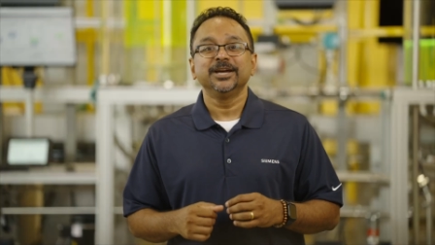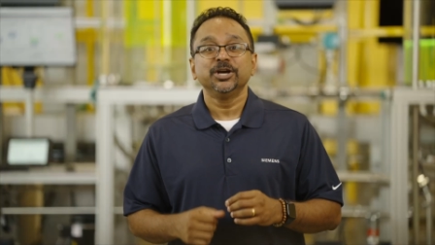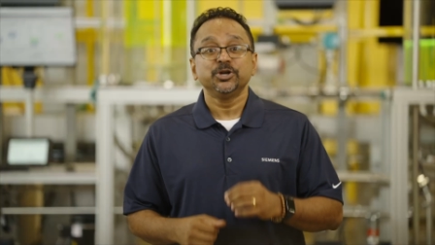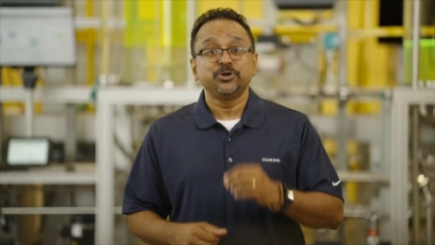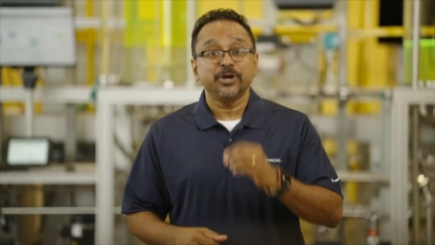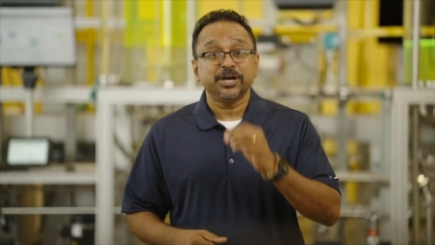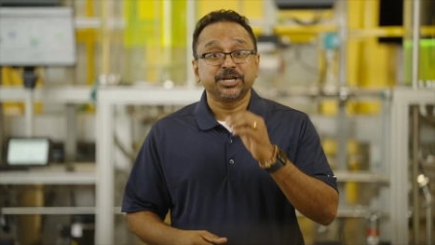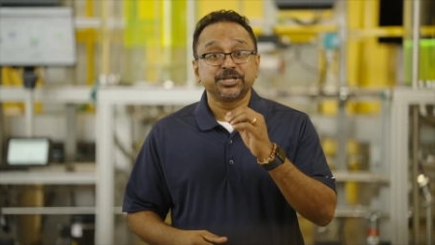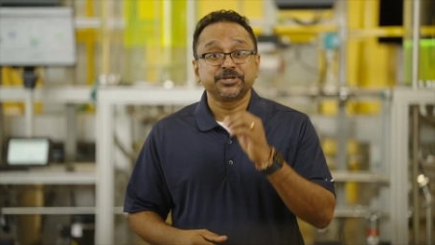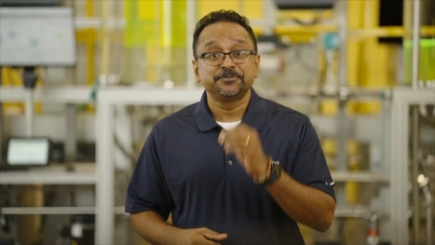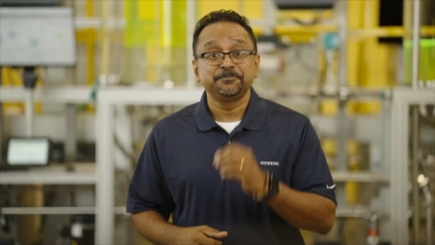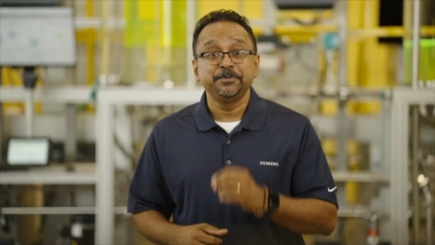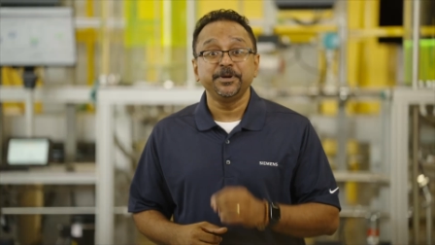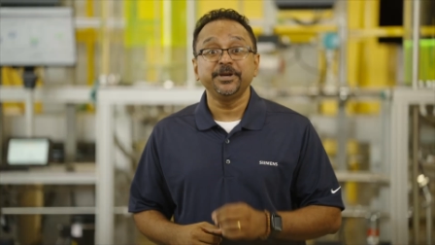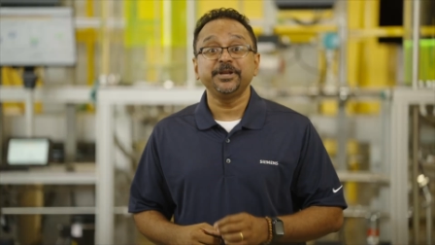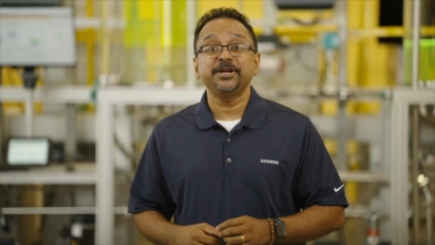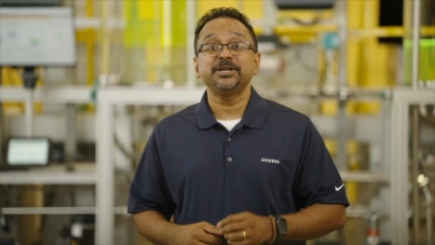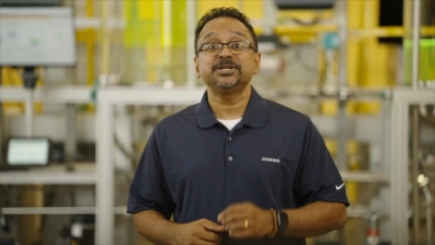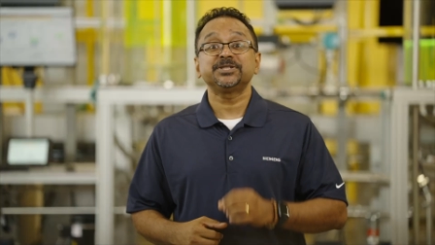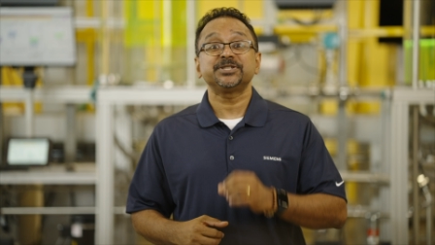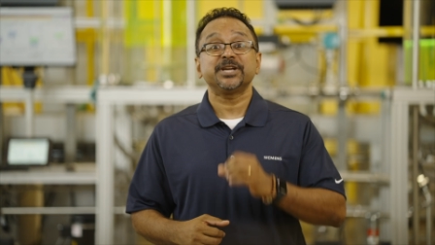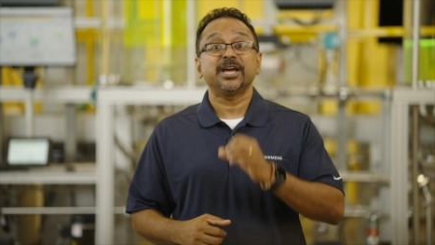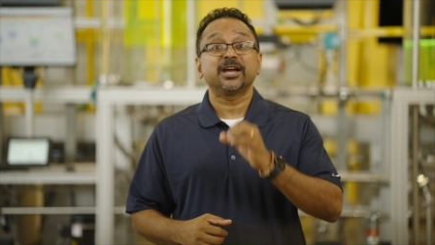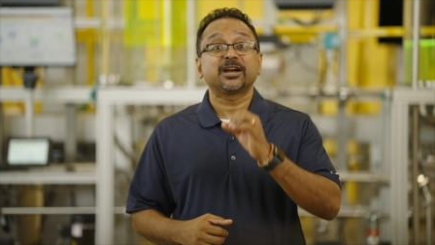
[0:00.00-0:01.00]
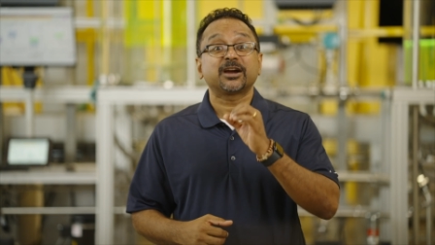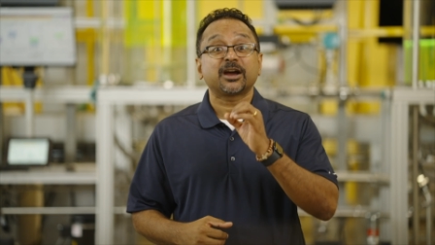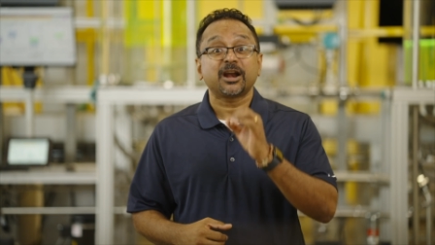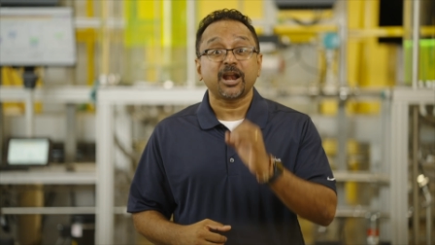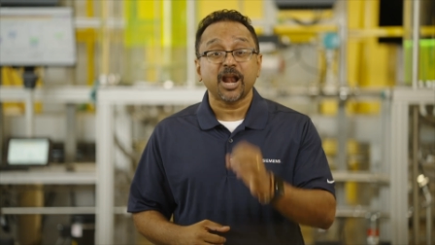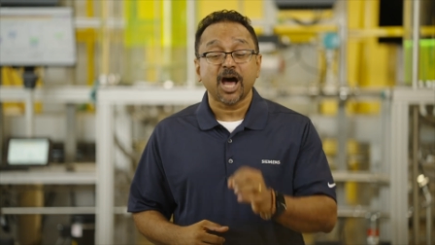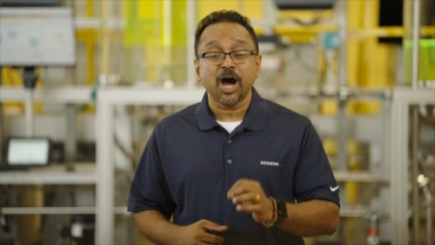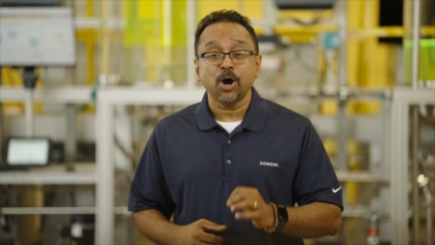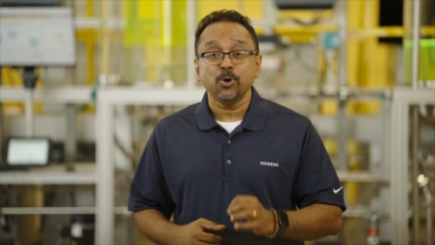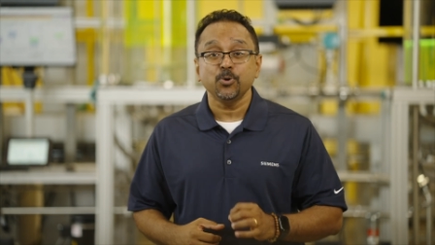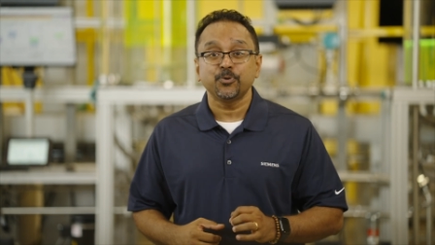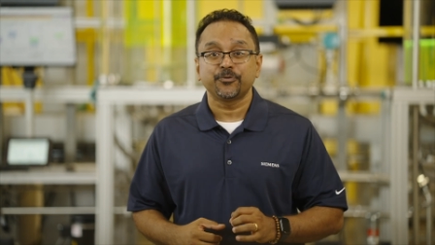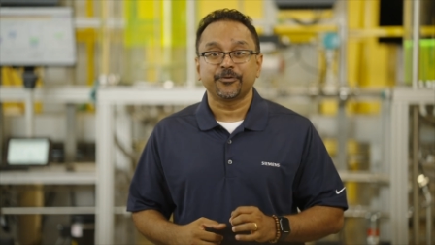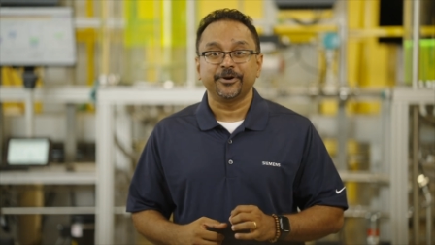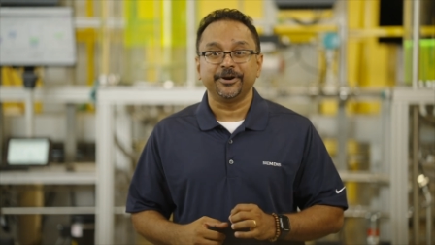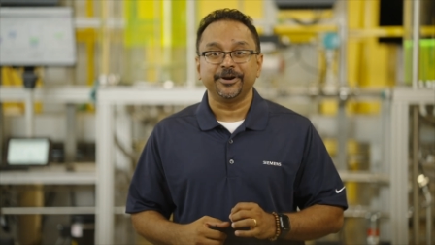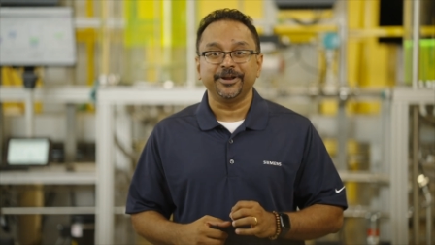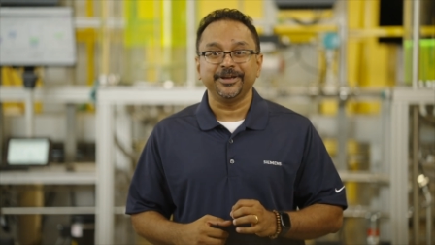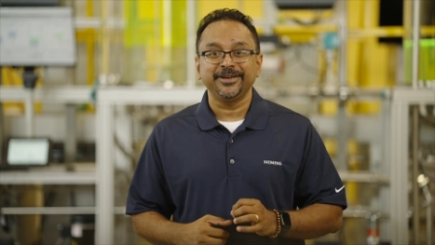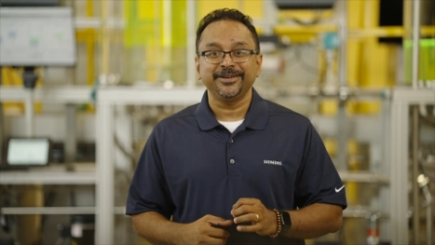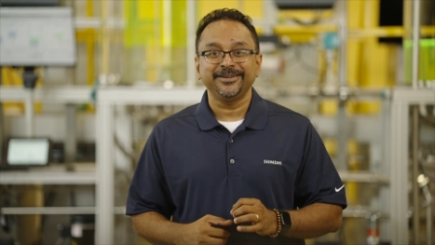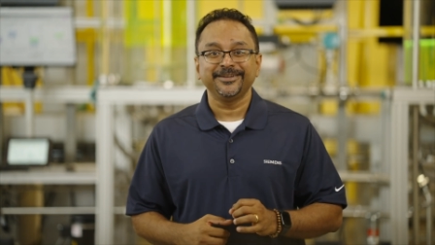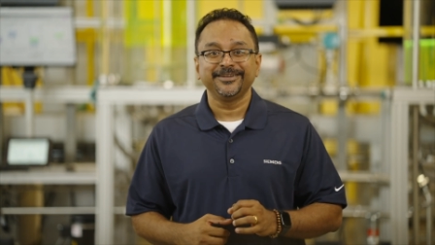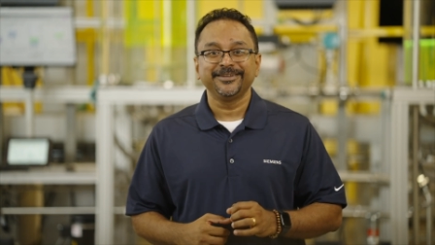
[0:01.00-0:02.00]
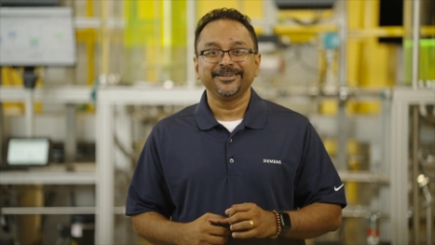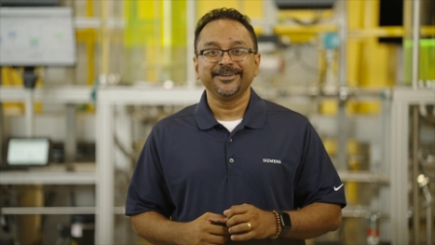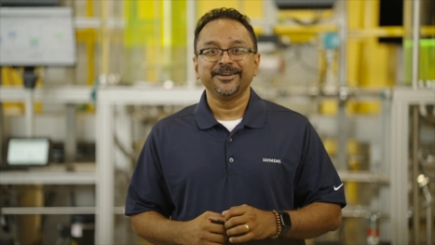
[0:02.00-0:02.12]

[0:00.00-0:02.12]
to experience a cloud-ready,